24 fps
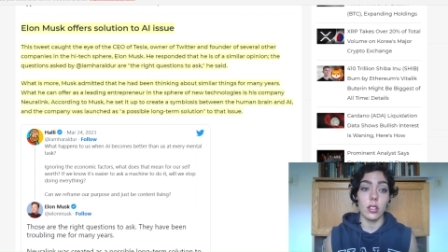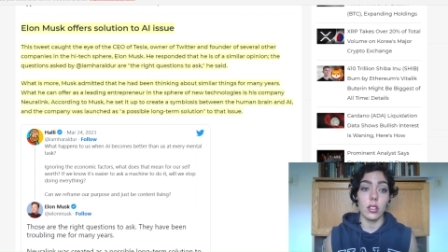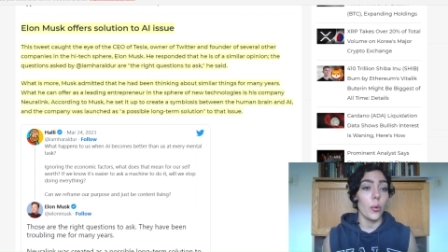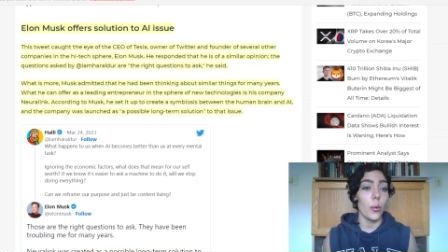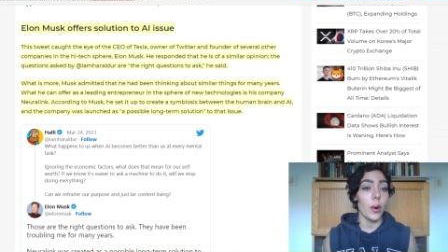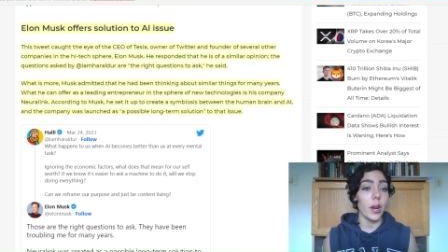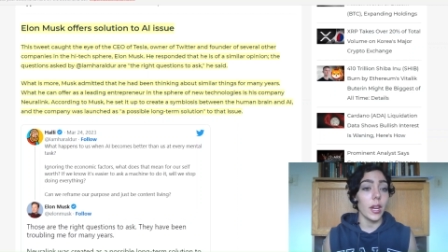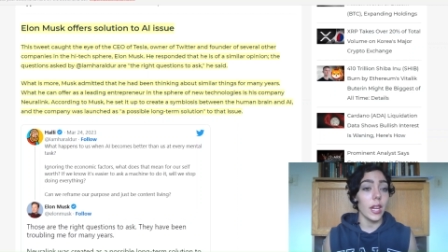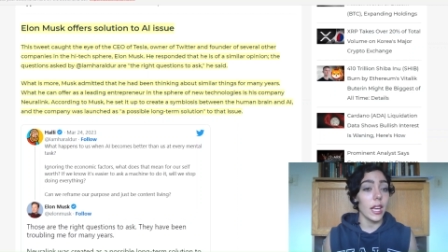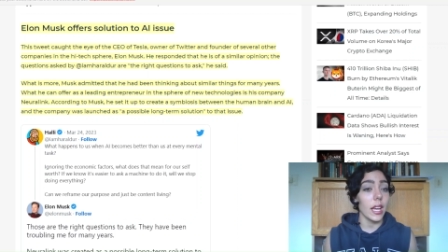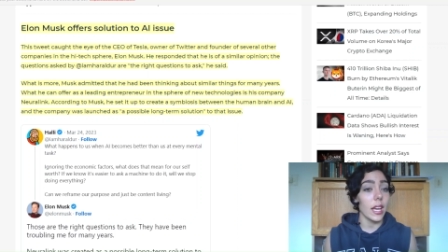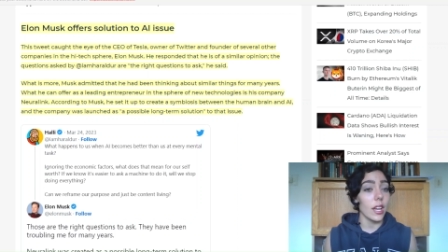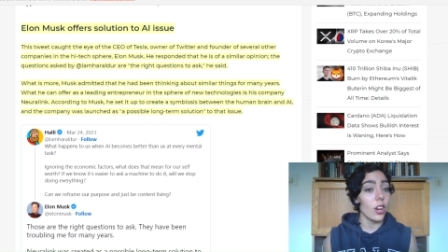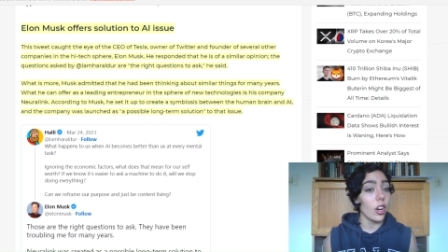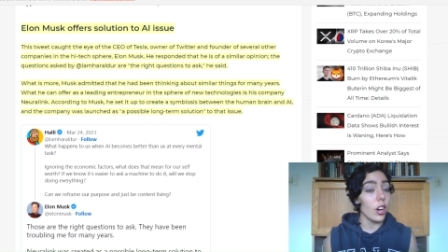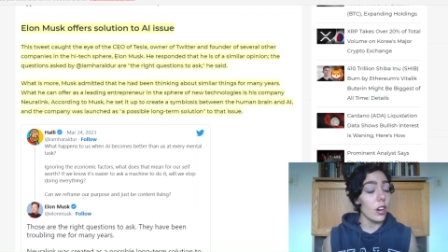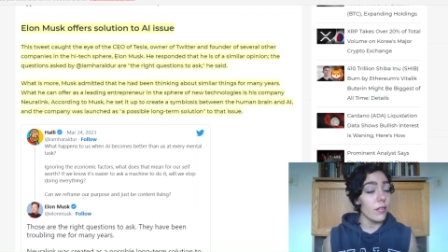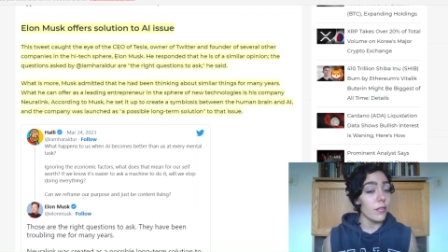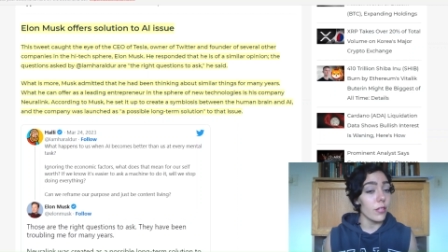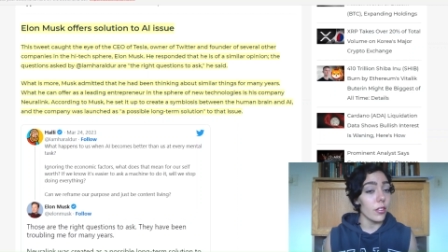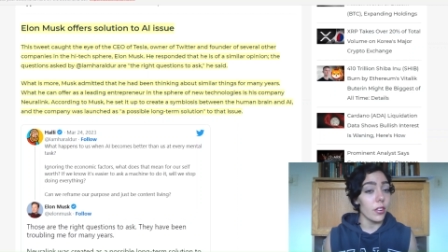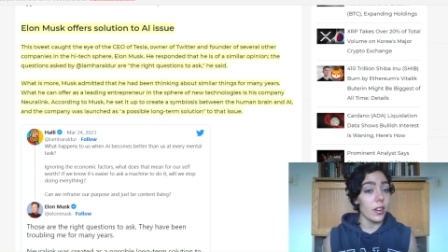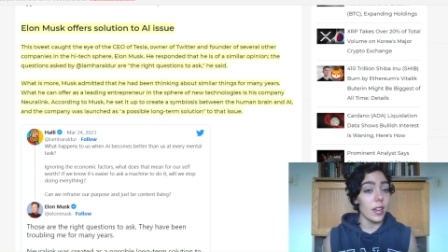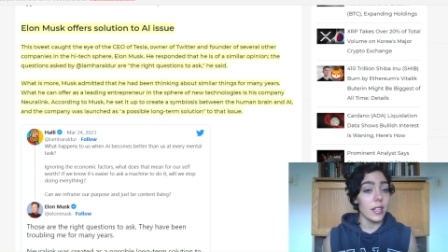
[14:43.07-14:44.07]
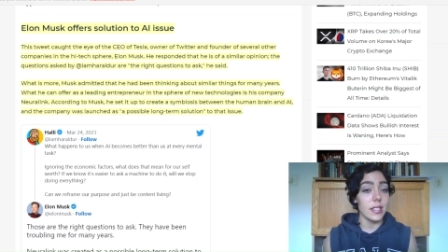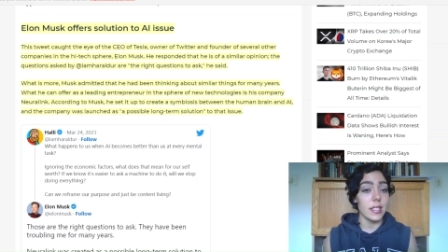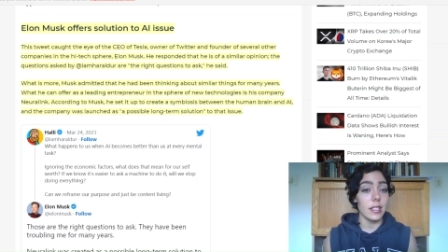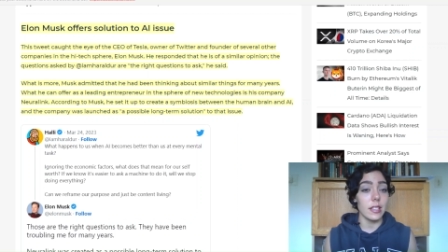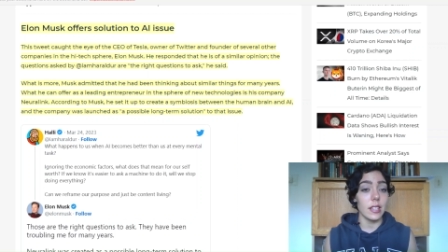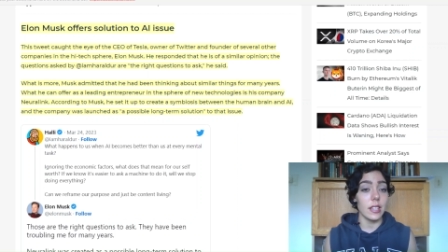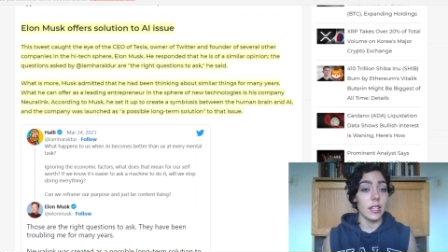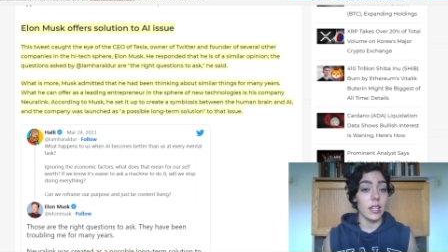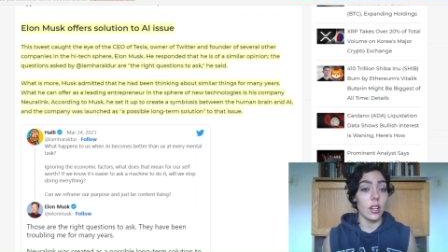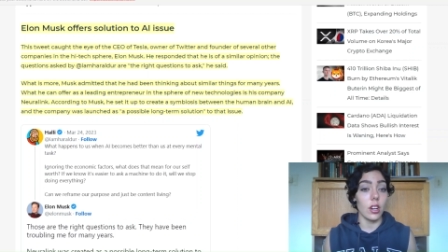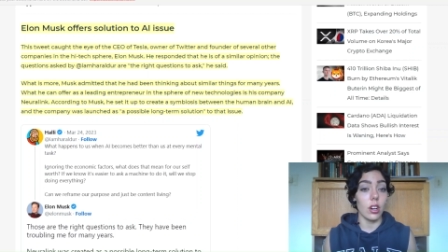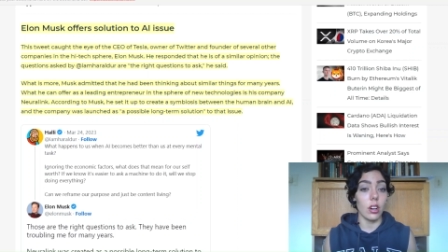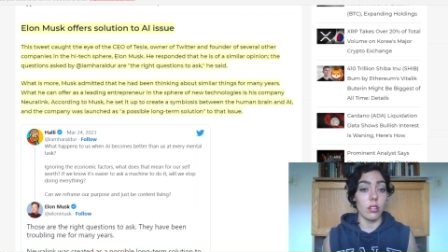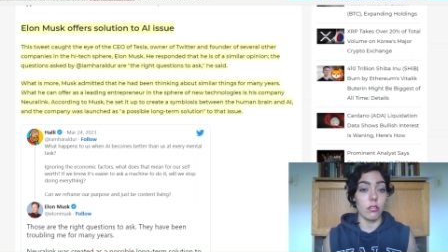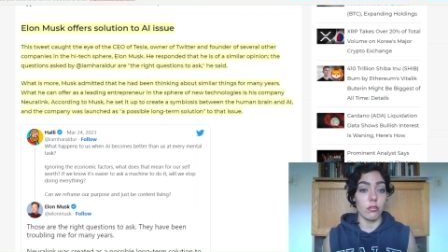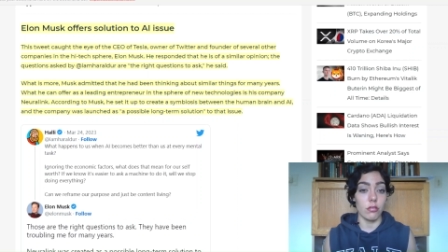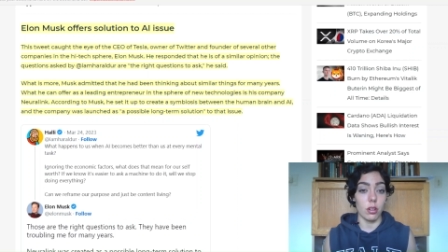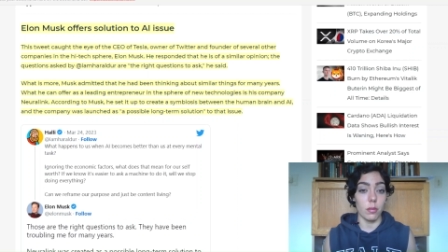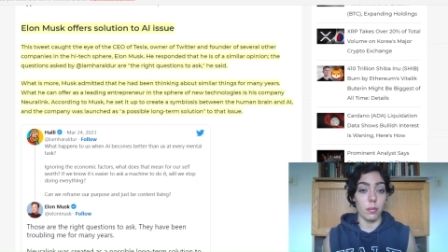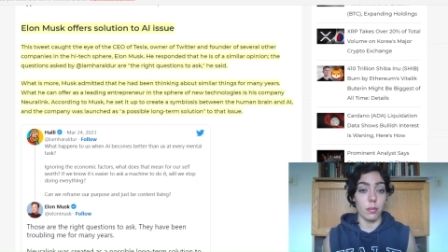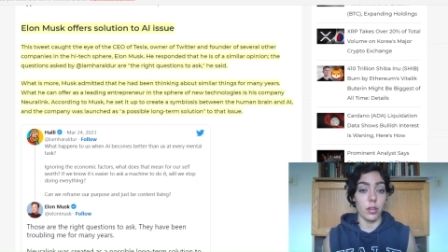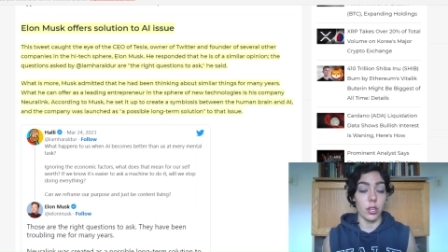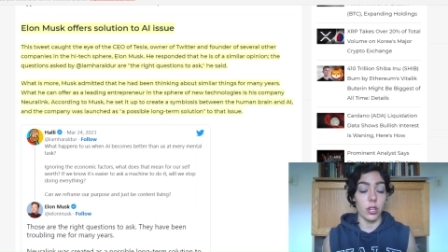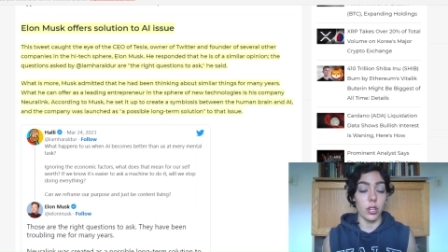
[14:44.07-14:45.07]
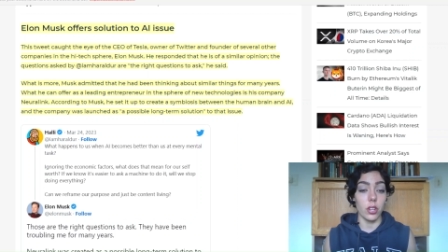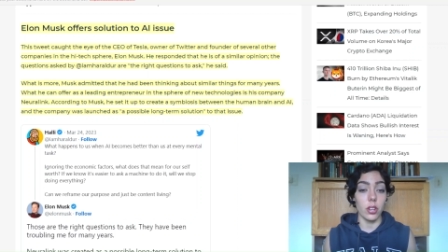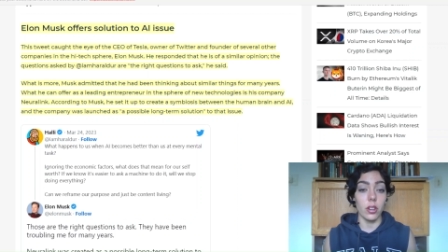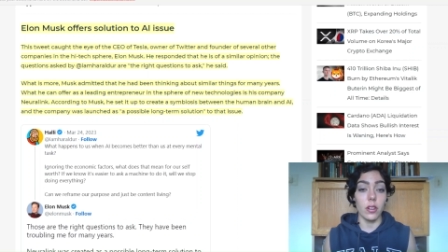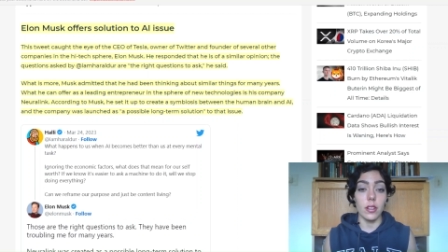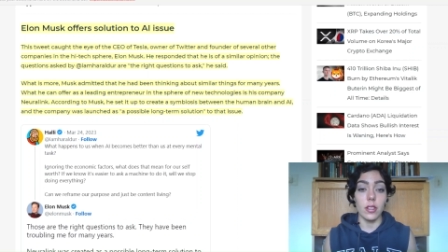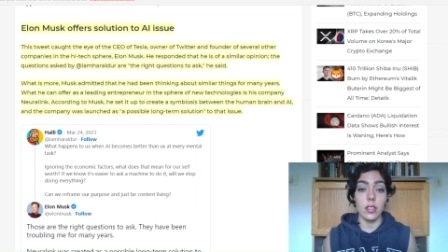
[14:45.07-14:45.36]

What he can offer as a leading entrepreneur